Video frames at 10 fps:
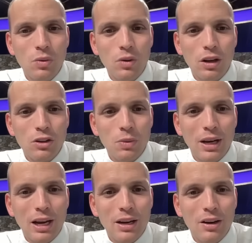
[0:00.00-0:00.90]
What else we
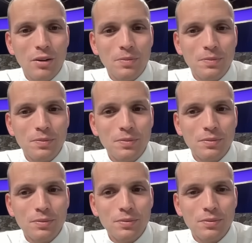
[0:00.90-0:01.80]
got here?
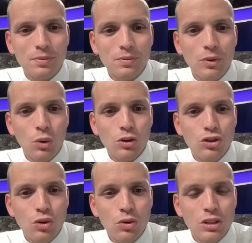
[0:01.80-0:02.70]
North
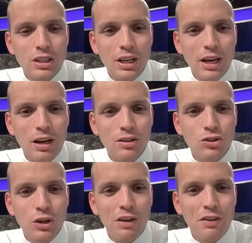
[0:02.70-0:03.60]
Georgia's in the house.
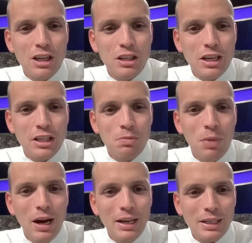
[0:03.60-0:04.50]
GFS is
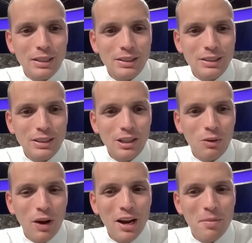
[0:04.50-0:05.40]
bugging.
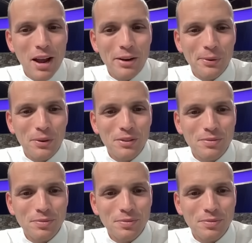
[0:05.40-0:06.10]
You're right, Emmanuel.